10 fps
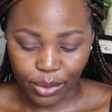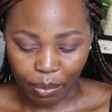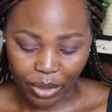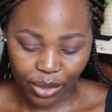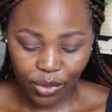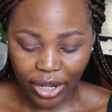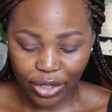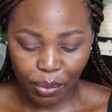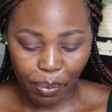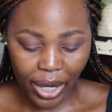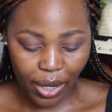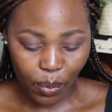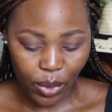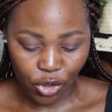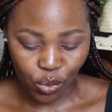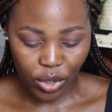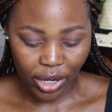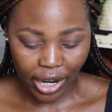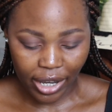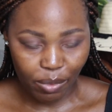So I'm just trying to pick which
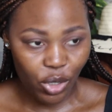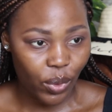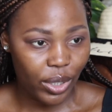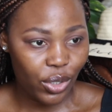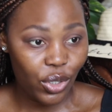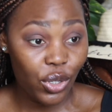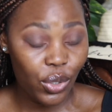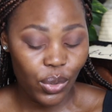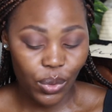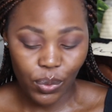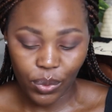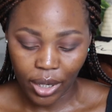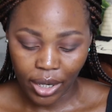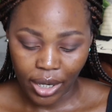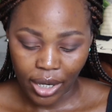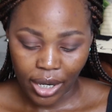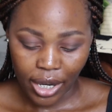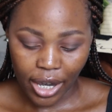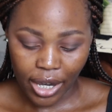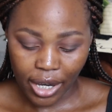one I am going to use.
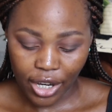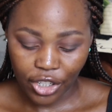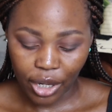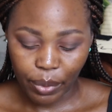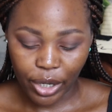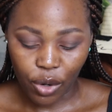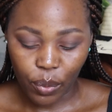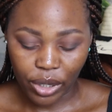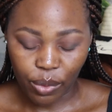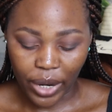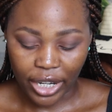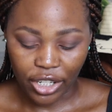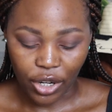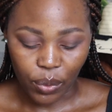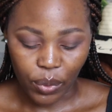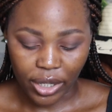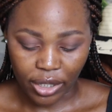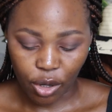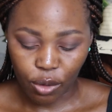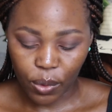Here, shall we go with Radio?
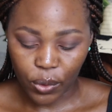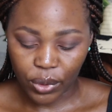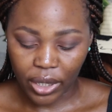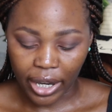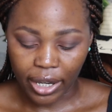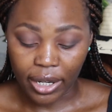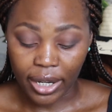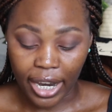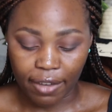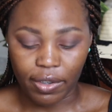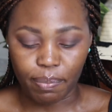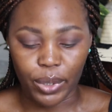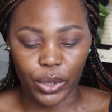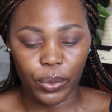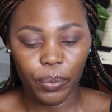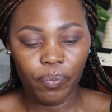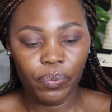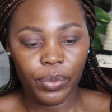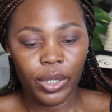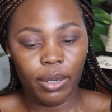It's almost like a navy blue.
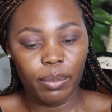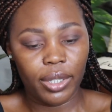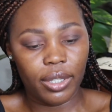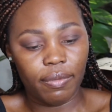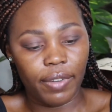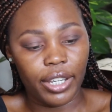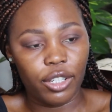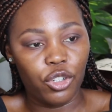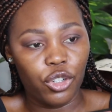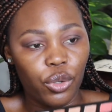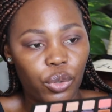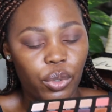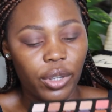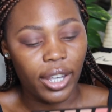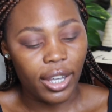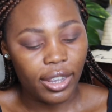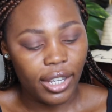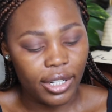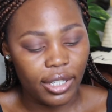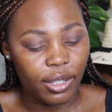See if I can show you there.
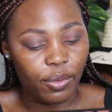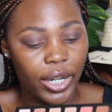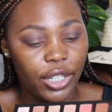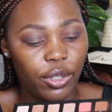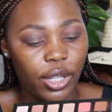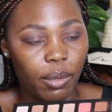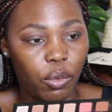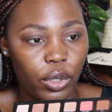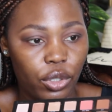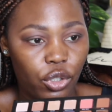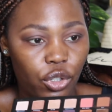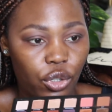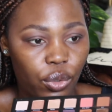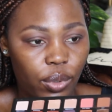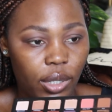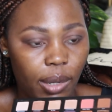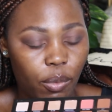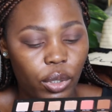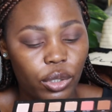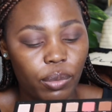That is the Radio that I'm going to choose, and
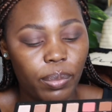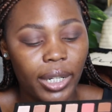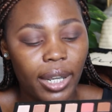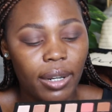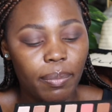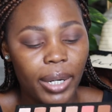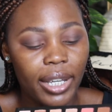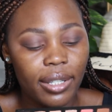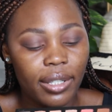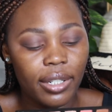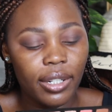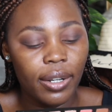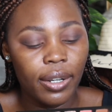I'm going to place it